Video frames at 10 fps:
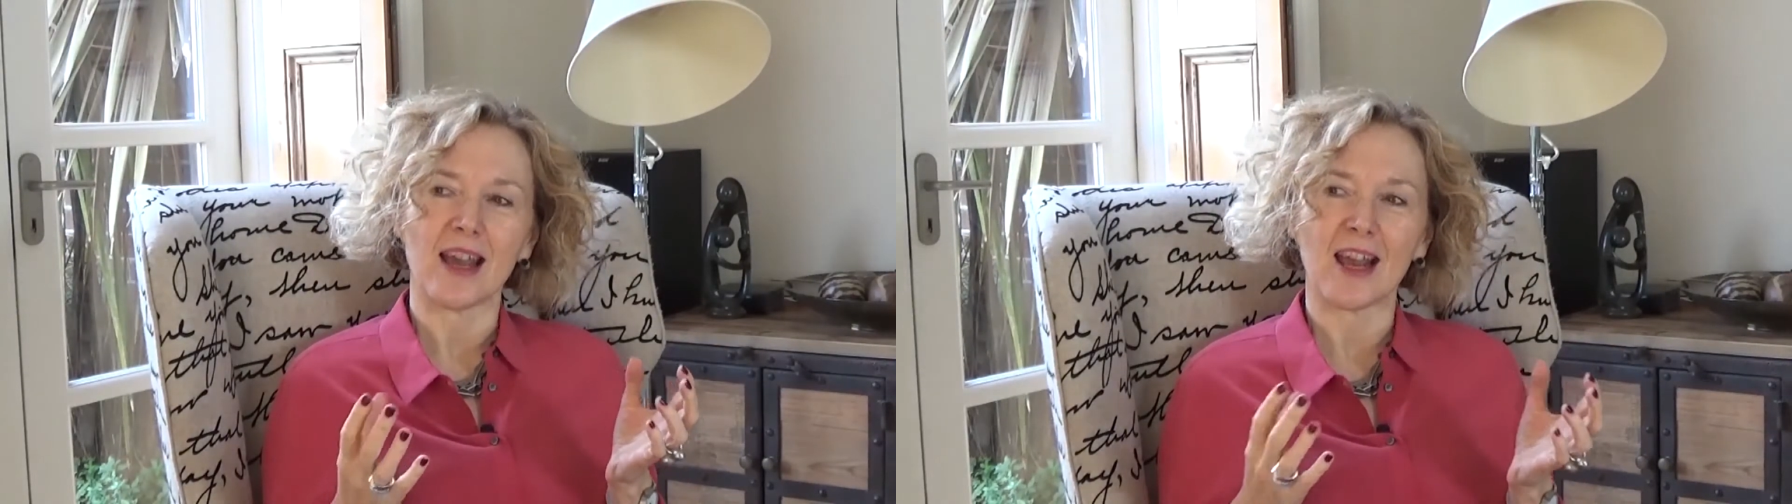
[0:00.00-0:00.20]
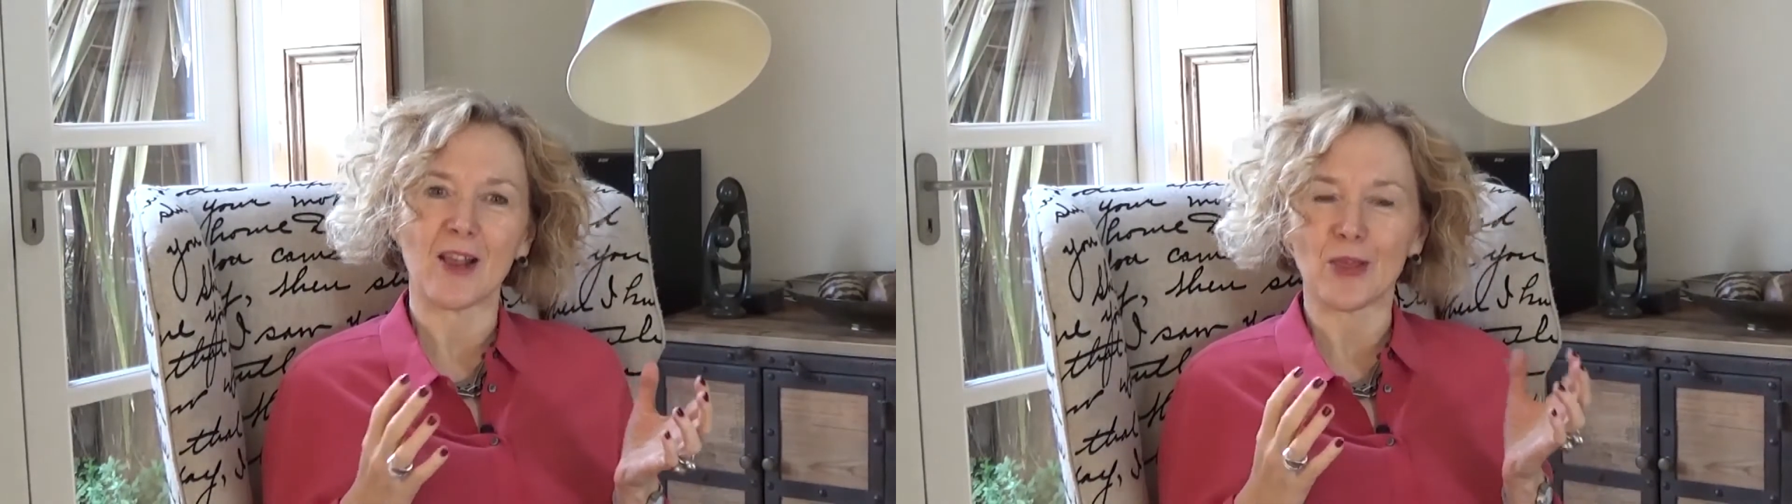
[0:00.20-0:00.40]

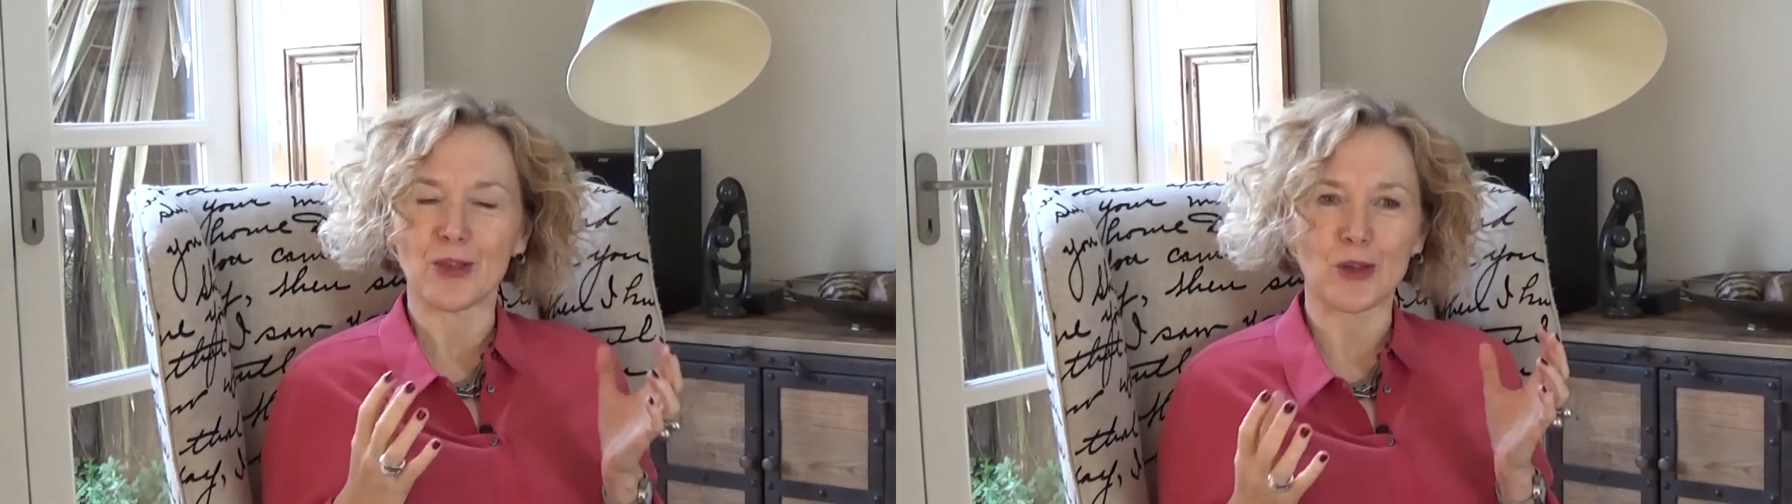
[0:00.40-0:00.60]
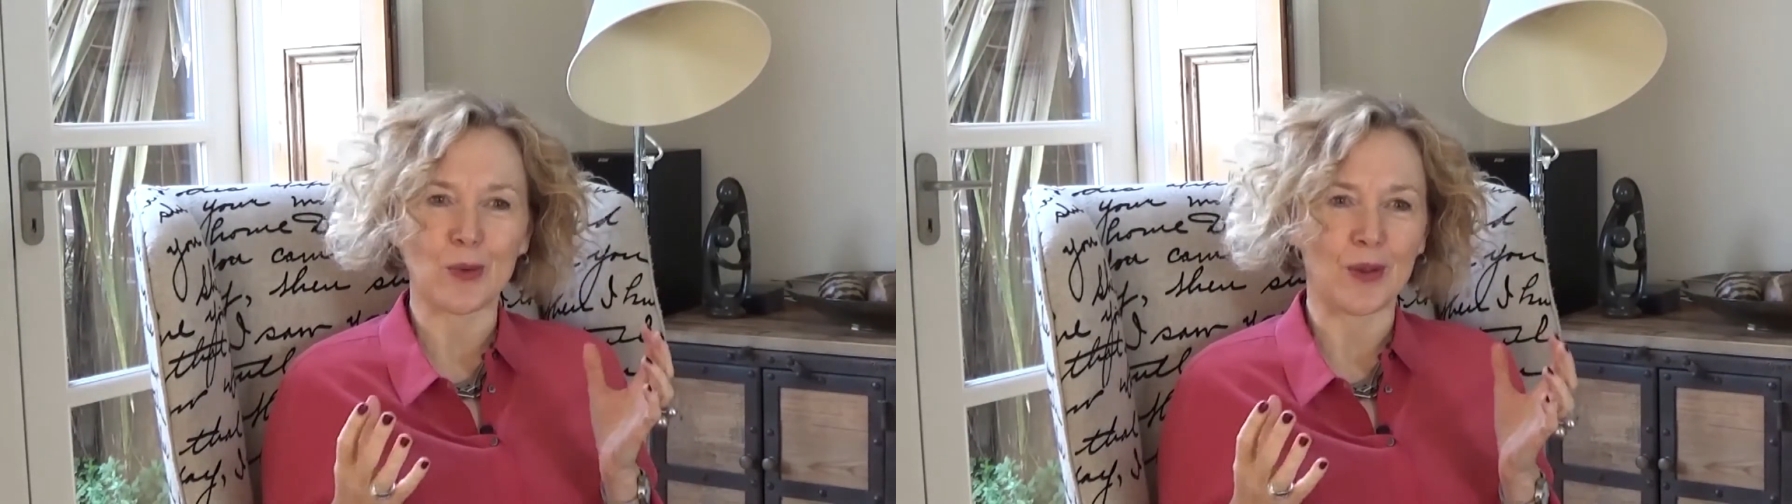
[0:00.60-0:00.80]
in
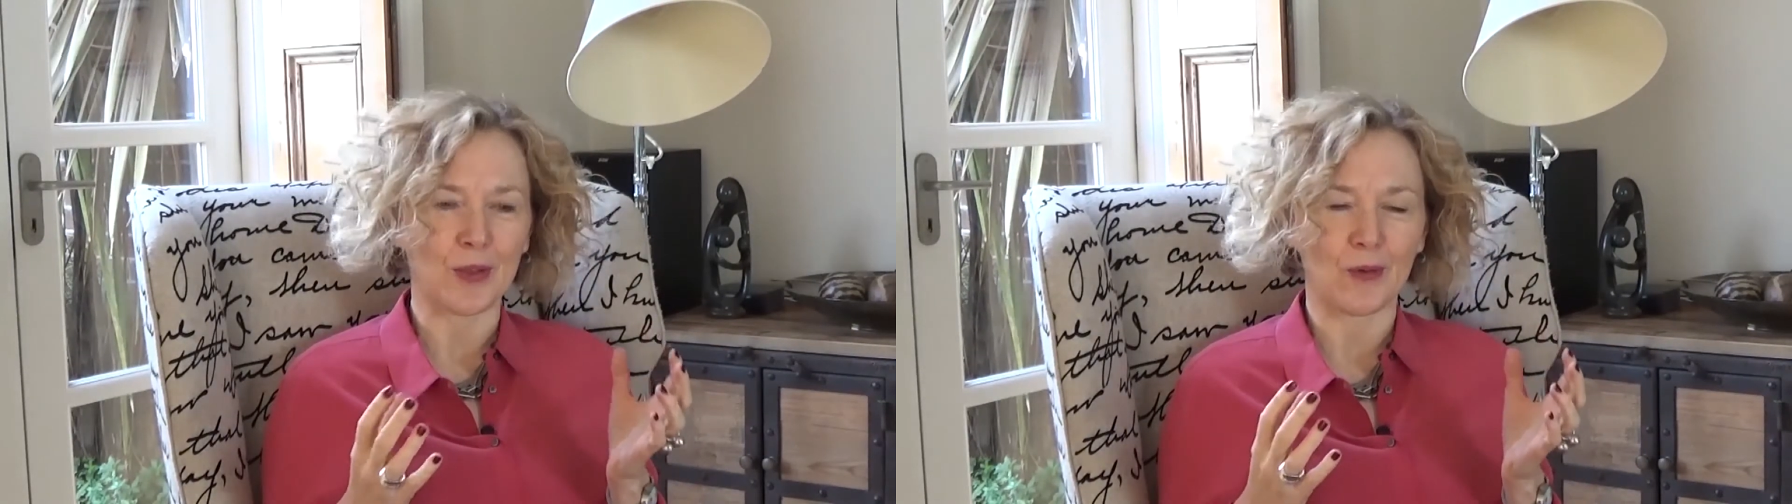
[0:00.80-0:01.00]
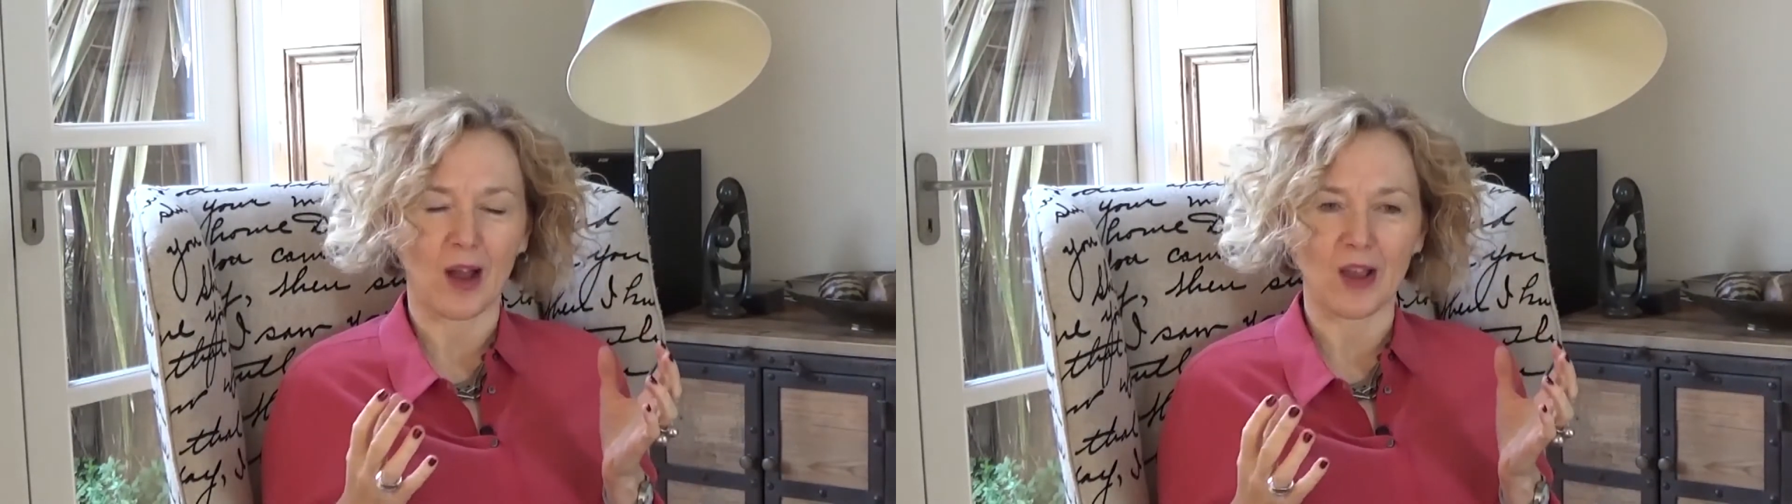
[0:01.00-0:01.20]
doing
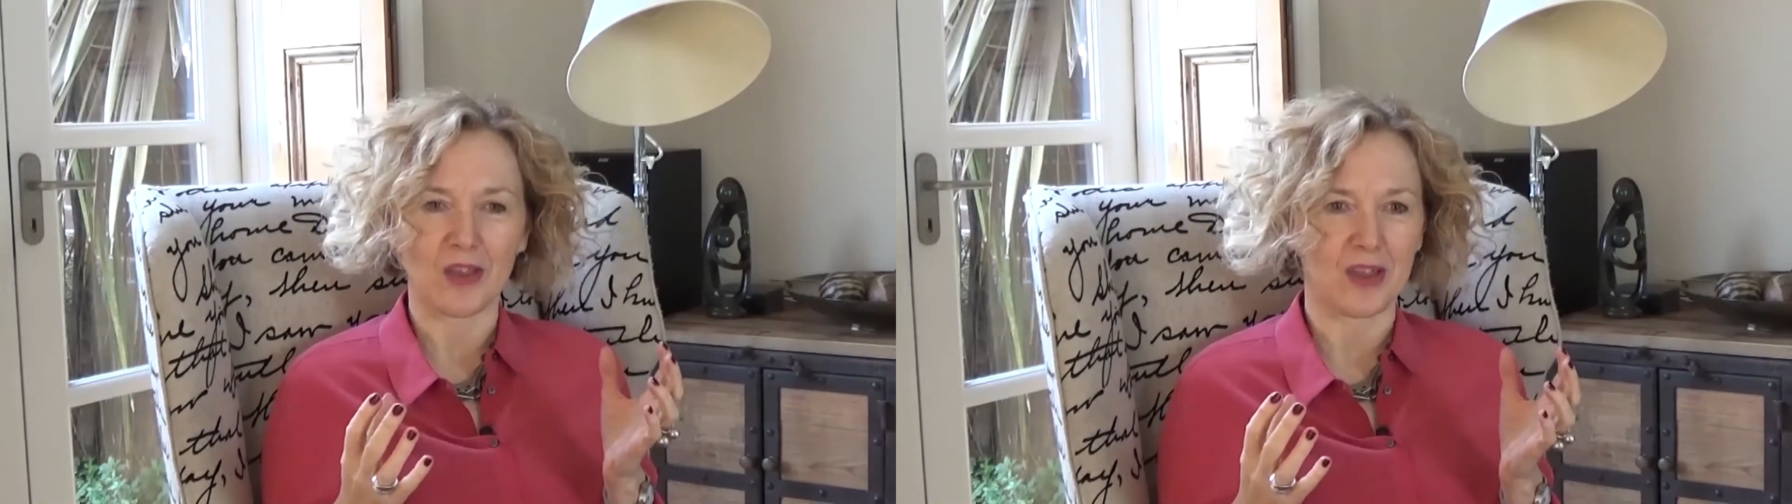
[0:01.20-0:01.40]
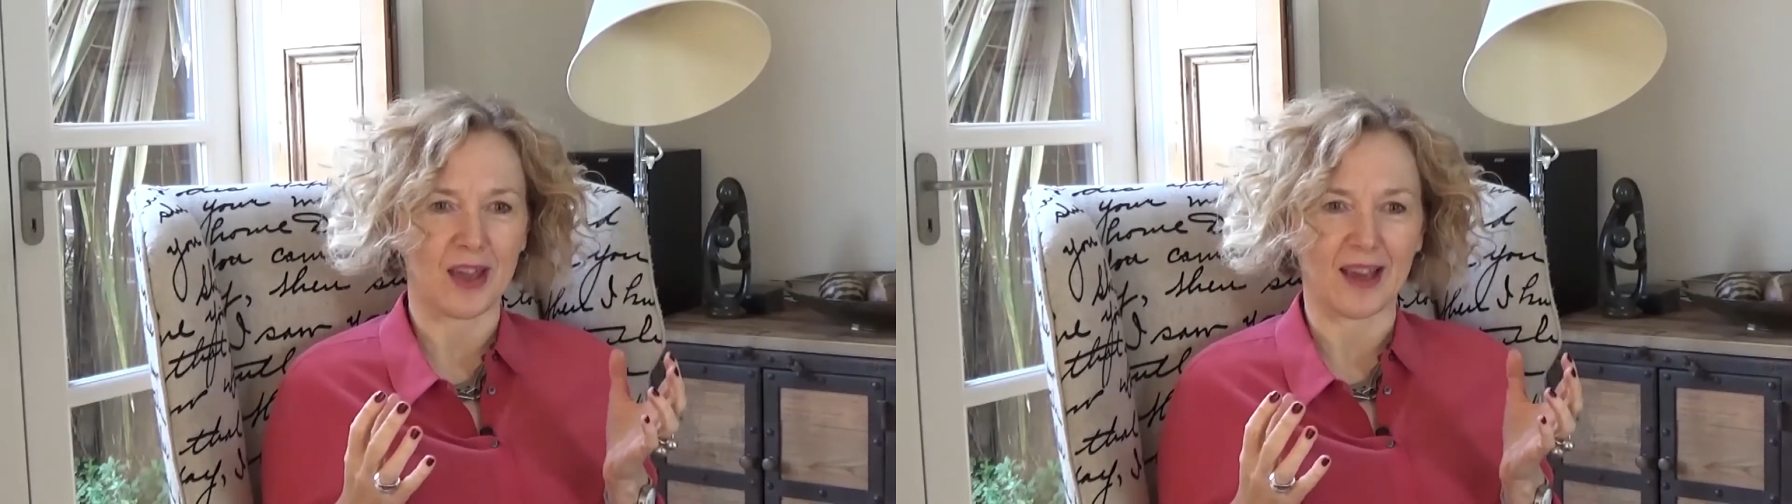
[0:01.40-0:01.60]
the right
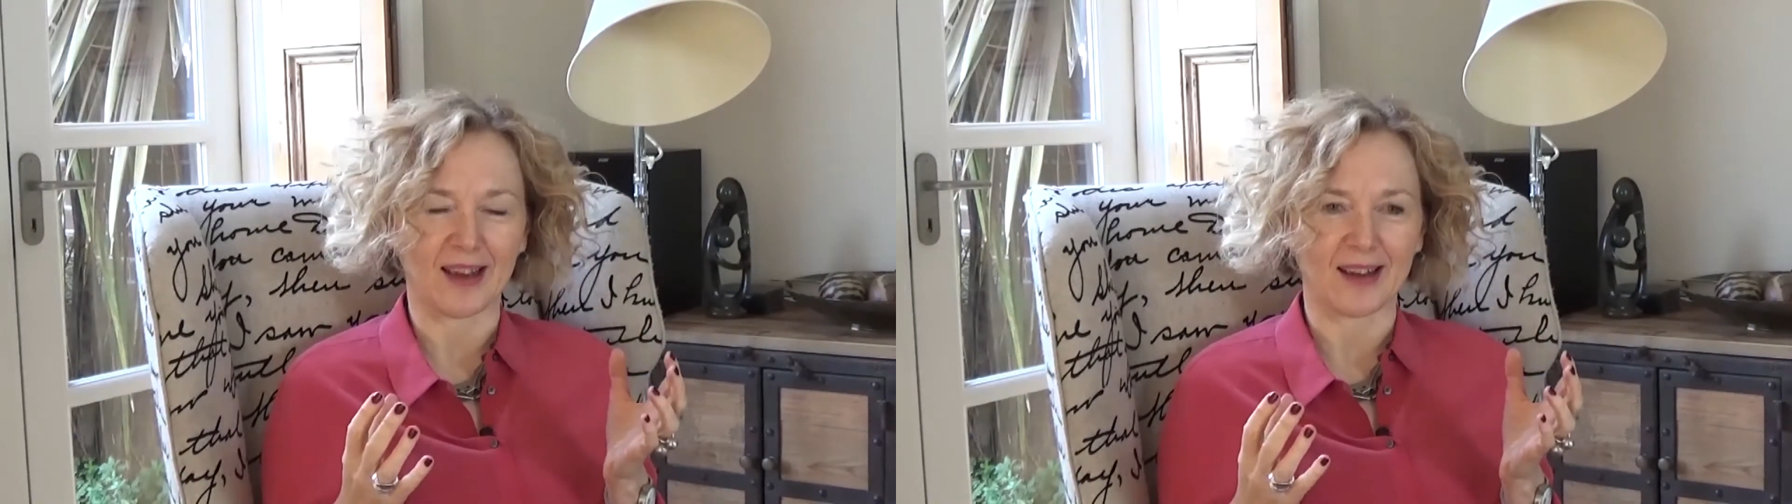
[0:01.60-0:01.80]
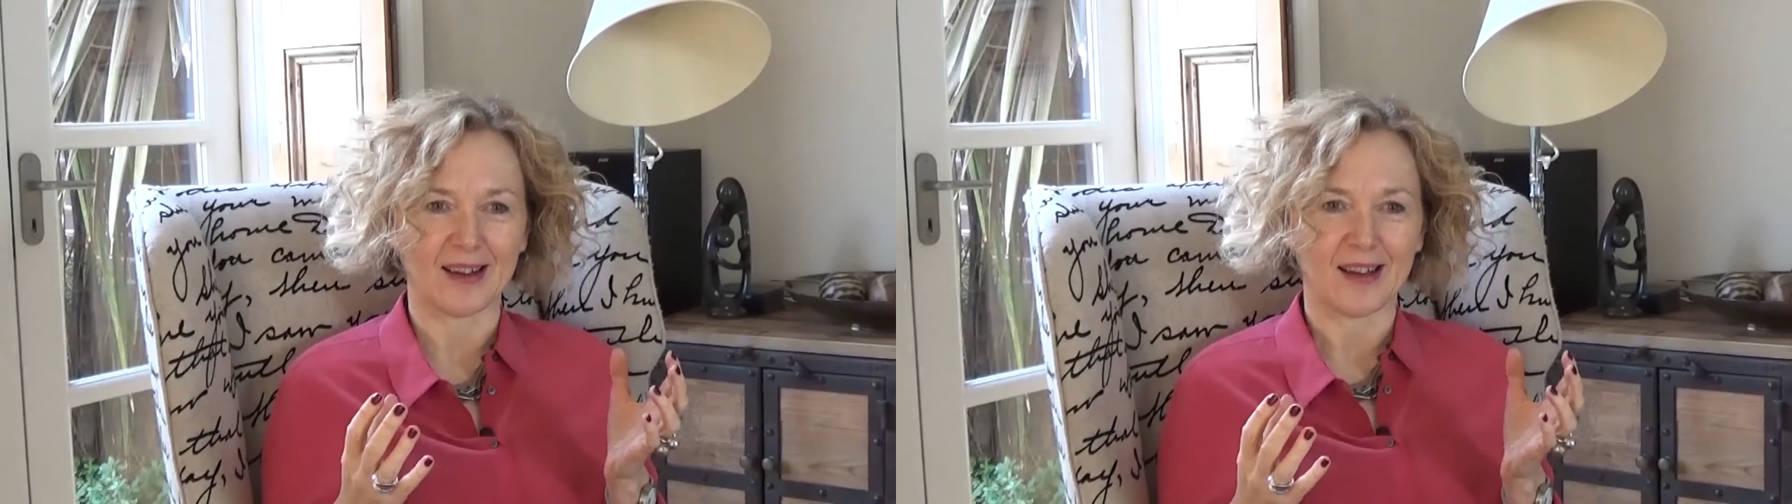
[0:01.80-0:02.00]

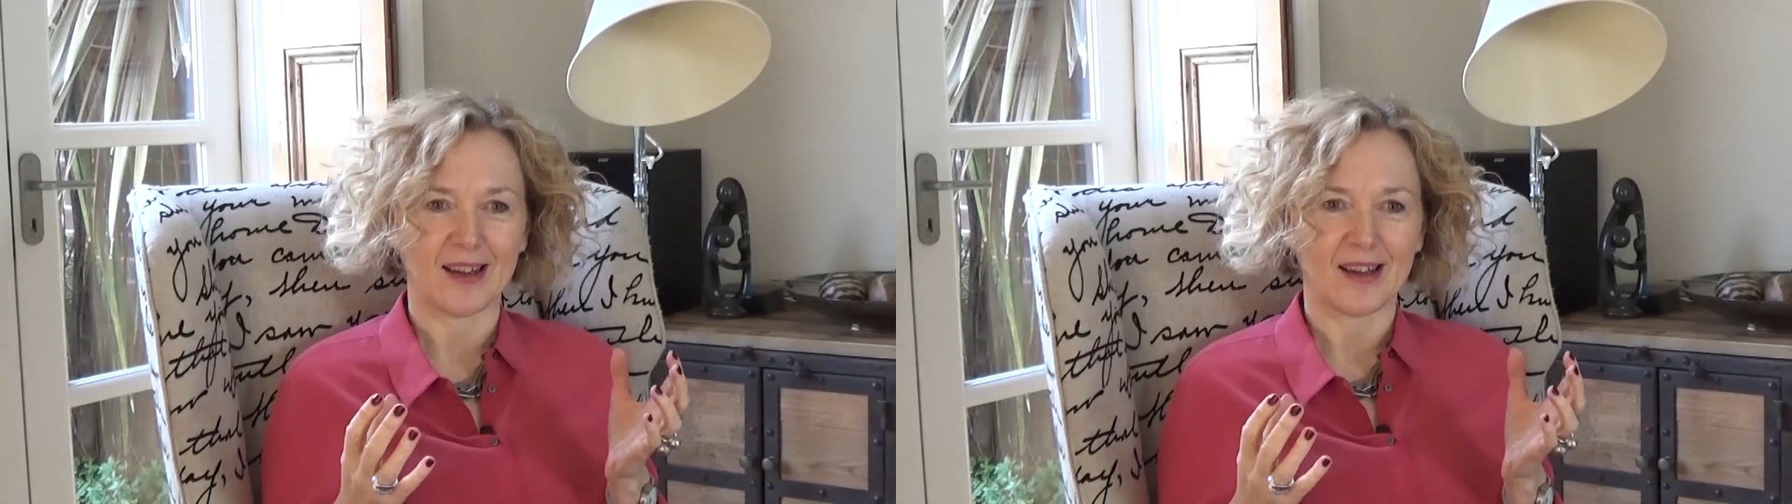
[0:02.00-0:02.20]
thing,